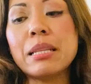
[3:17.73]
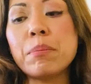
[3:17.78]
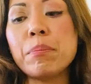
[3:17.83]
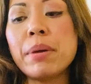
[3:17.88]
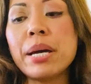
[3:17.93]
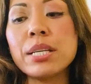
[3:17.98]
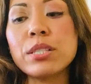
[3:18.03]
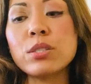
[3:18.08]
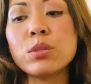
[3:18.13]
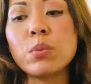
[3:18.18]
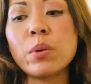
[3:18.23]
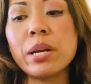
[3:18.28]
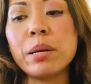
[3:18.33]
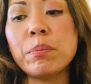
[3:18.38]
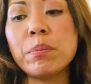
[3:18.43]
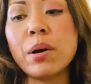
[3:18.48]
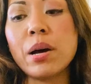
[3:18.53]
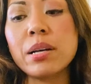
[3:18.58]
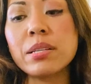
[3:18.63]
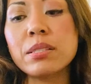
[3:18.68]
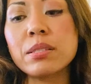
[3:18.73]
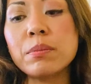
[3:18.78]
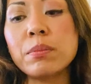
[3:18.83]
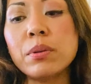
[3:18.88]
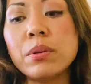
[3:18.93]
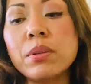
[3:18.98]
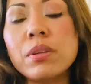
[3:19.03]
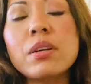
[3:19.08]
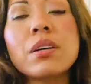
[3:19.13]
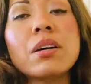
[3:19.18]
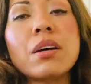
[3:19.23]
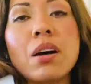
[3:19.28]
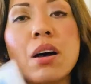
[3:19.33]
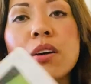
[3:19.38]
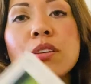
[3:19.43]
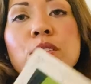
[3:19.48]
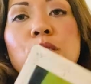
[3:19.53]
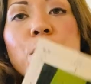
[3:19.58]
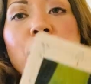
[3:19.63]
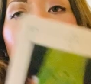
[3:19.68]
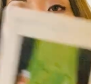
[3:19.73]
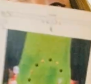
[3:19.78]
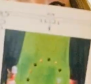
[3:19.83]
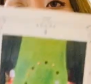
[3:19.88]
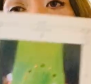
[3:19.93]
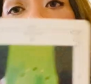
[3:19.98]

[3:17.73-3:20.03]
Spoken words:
the best way possible. Also after